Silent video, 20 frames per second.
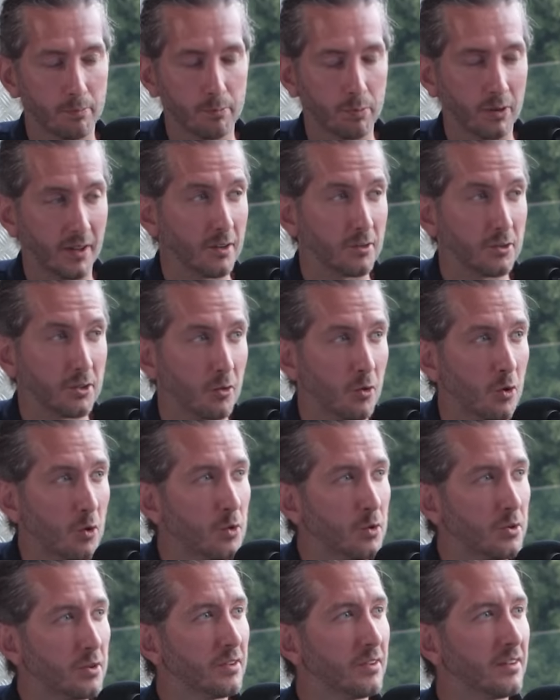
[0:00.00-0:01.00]
play on your
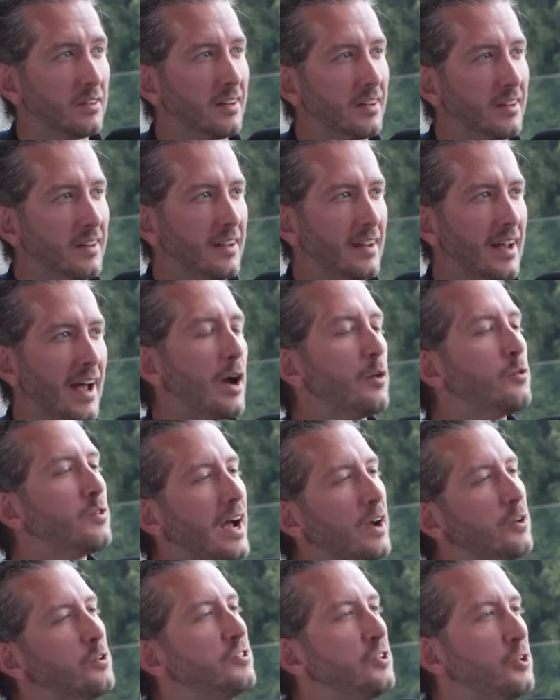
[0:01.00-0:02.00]
own? No,
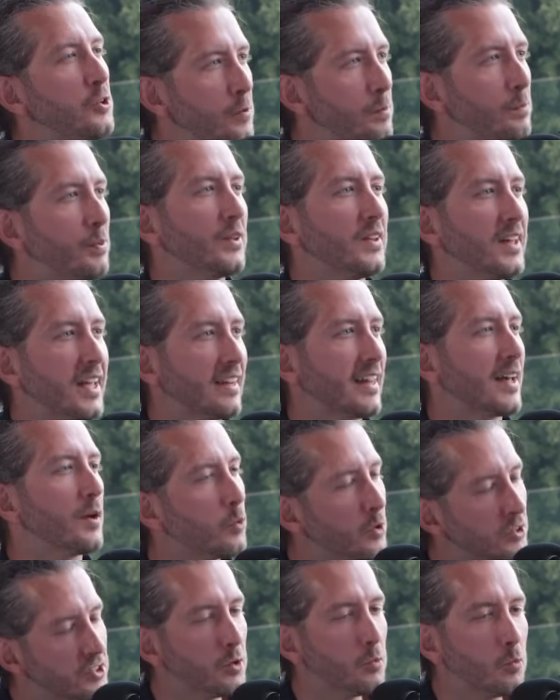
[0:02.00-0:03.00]
how do you play?
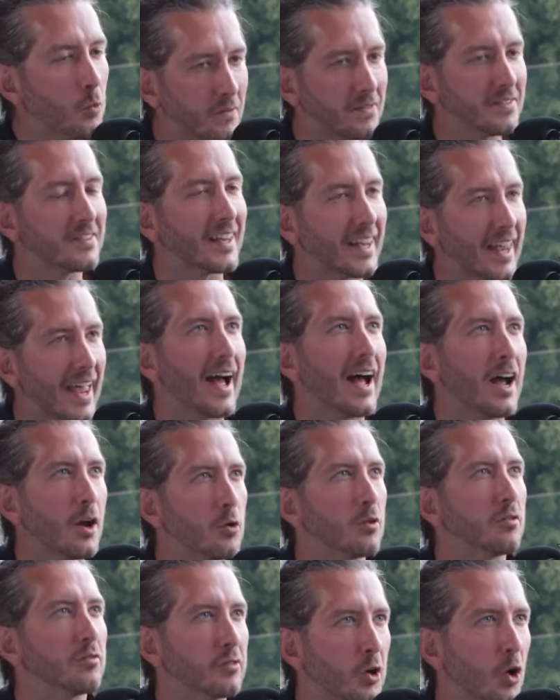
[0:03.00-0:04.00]
Like, what do you want to get
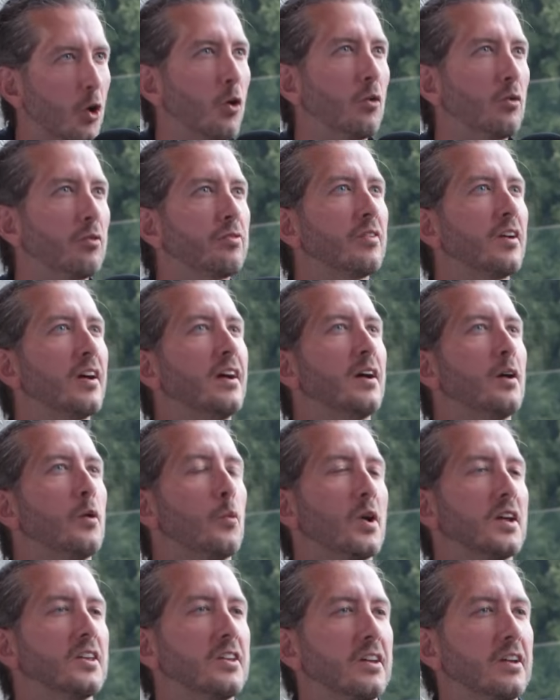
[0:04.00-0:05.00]
out of golf
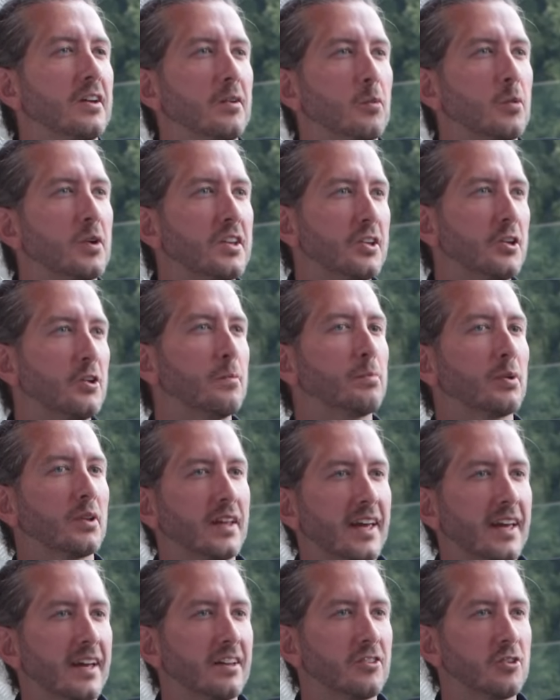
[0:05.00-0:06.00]
when you
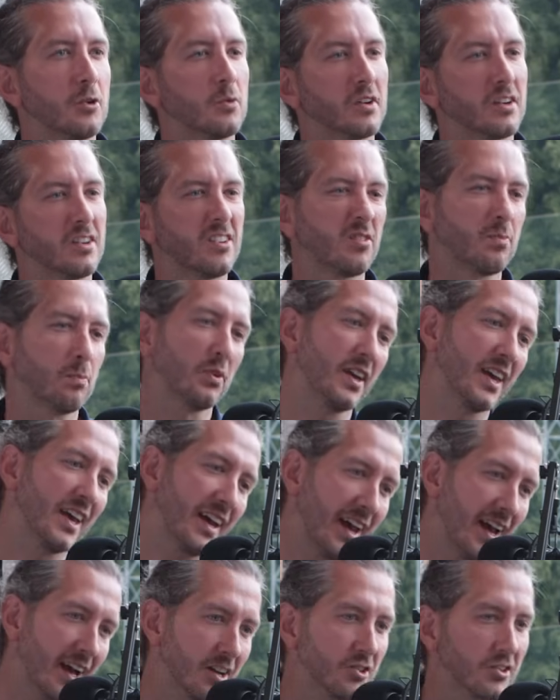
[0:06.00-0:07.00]
play it? Do you want to just play
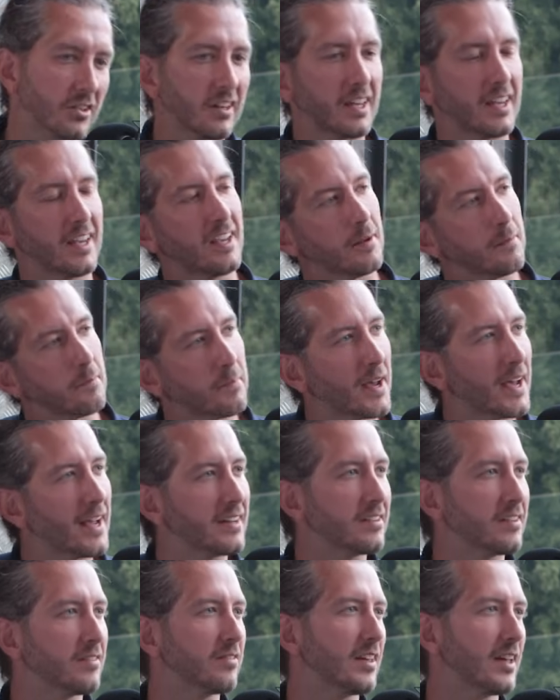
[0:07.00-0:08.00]
it casually,
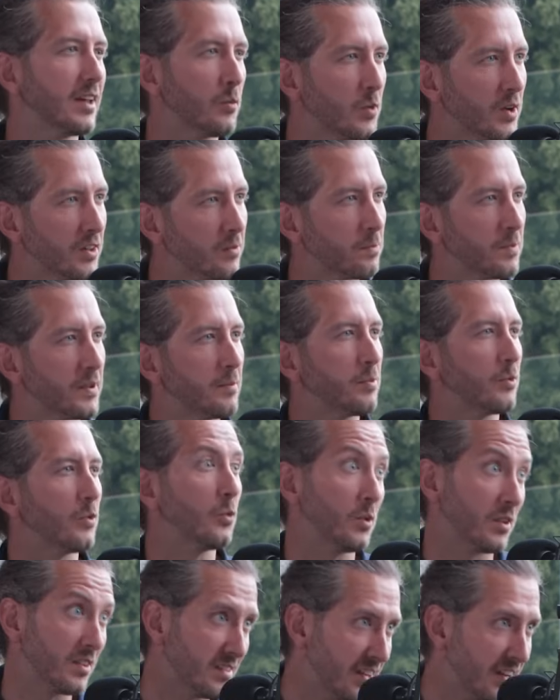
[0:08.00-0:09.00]
competitively, with
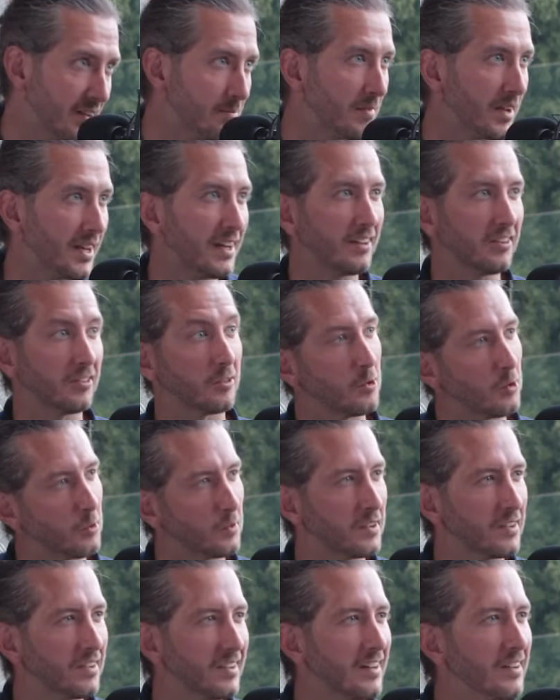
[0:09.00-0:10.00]
people, with teammates,
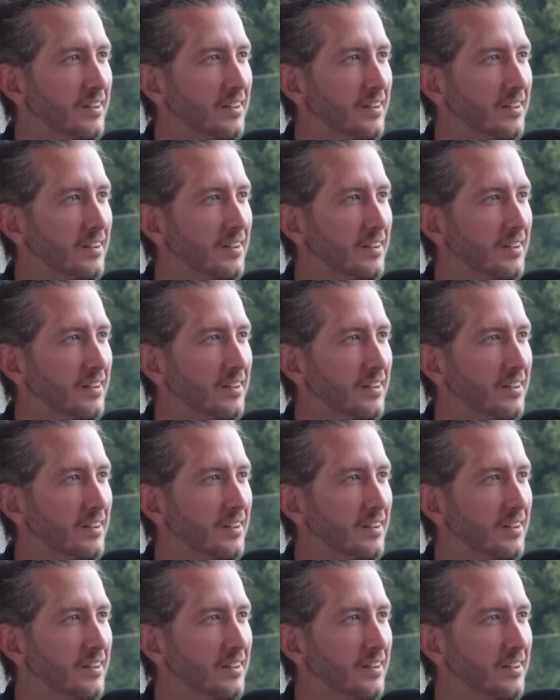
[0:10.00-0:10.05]
not with,